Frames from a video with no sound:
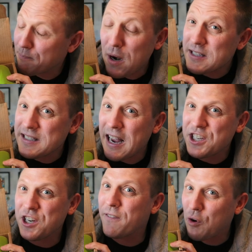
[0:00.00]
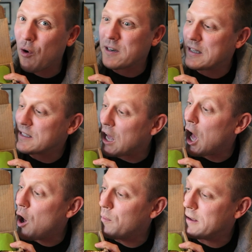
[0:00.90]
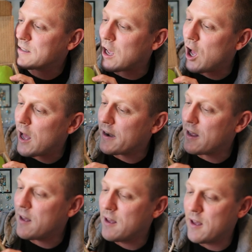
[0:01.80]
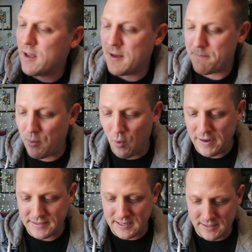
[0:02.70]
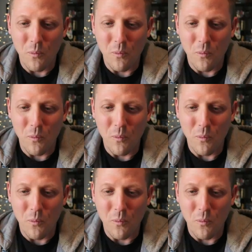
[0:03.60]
The presentation, of course, is always on point.